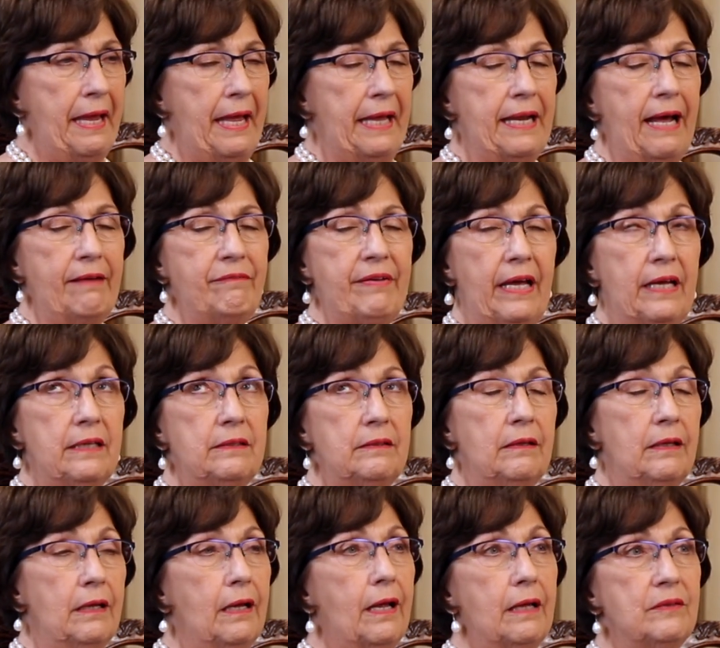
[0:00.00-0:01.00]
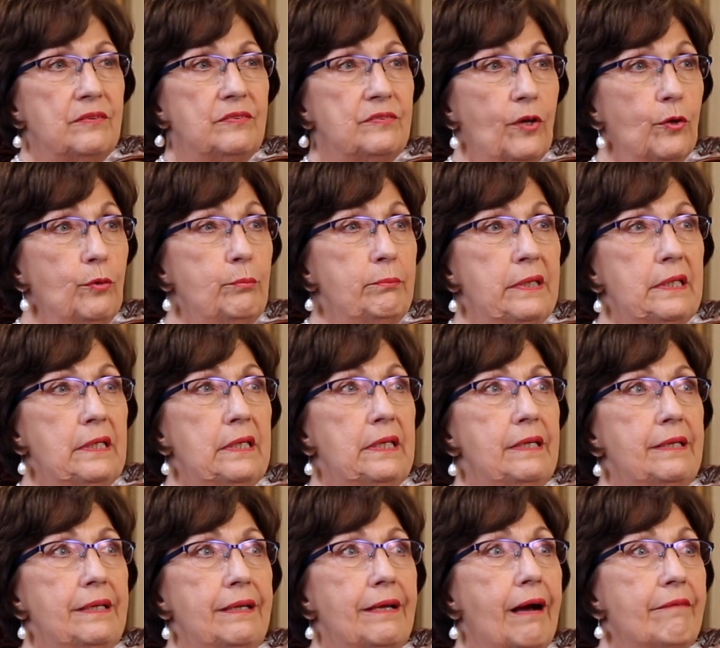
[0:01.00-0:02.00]
And I've had so
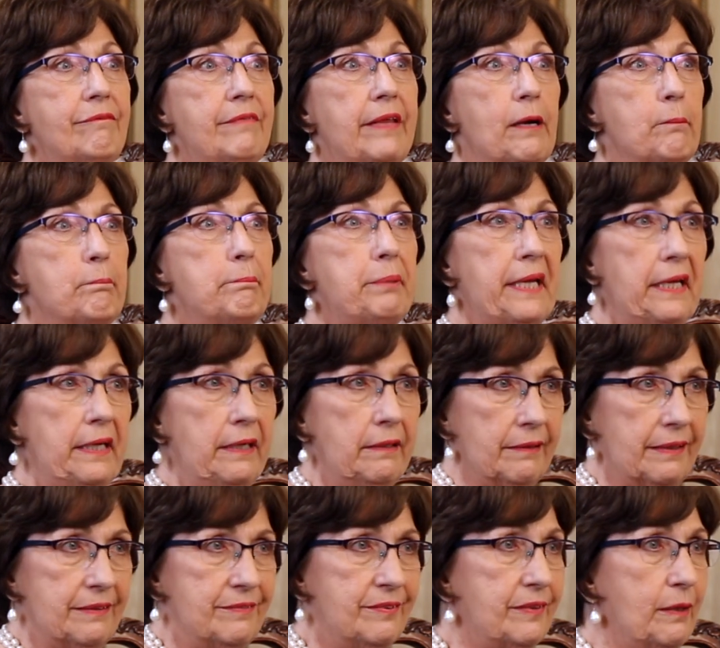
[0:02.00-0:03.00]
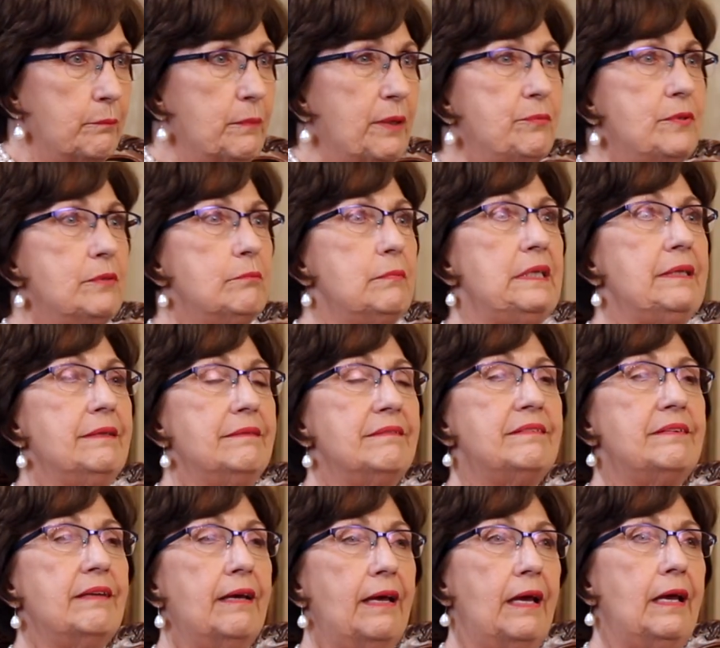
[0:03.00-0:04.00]
many of their parents come up to me and
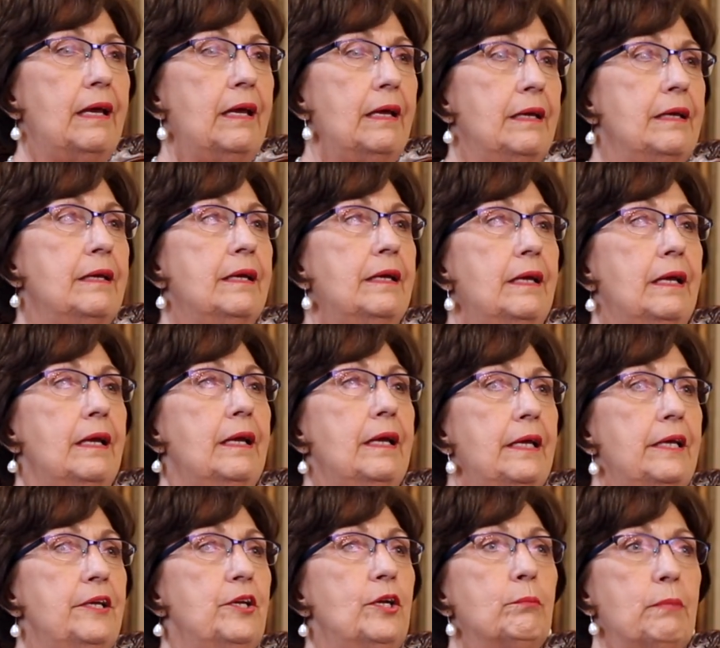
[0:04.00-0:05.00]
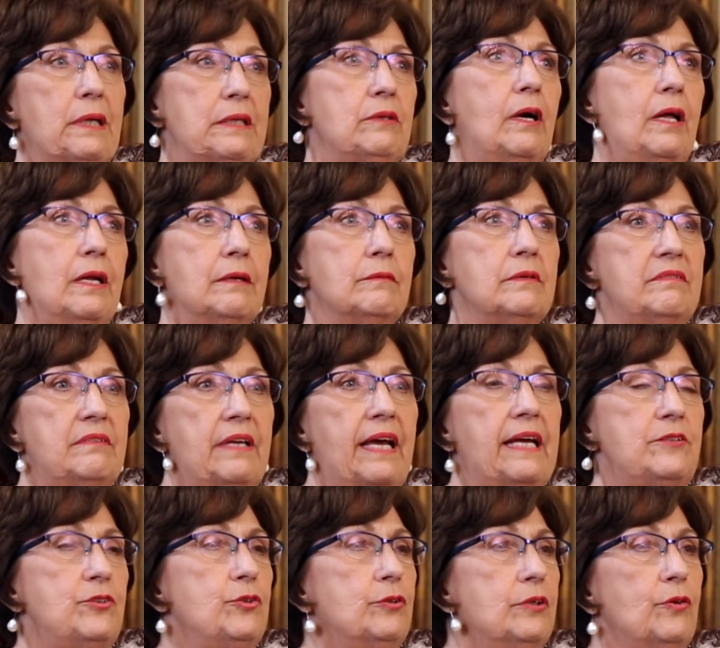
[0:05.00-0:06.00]
say, my daughter was
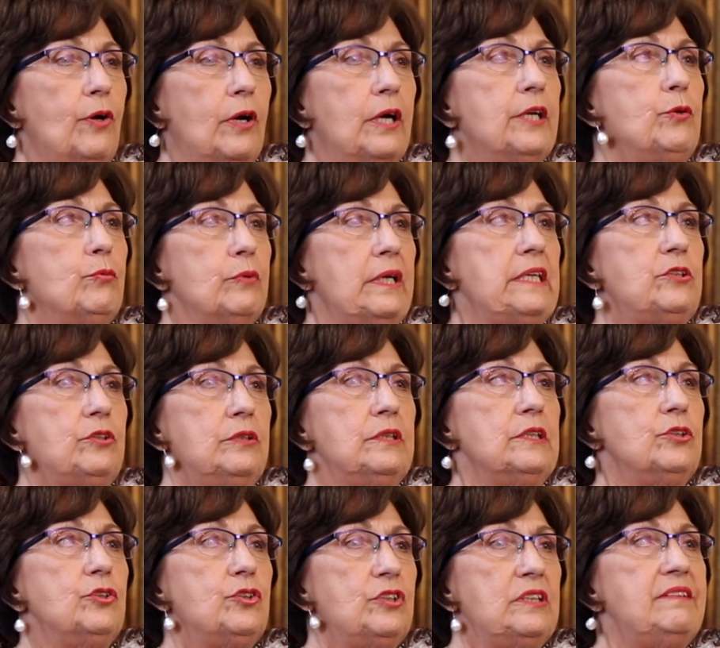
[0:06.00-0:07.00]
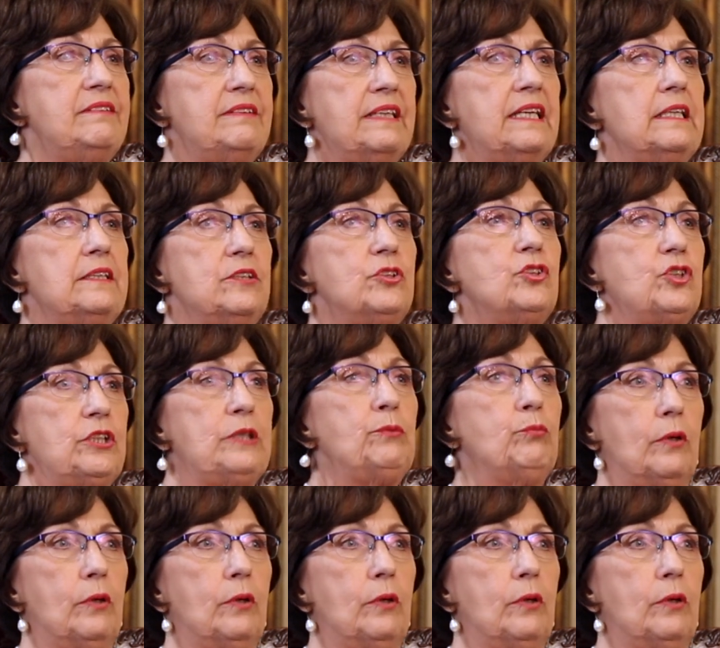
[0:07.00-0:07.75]
at your inauguration and she said she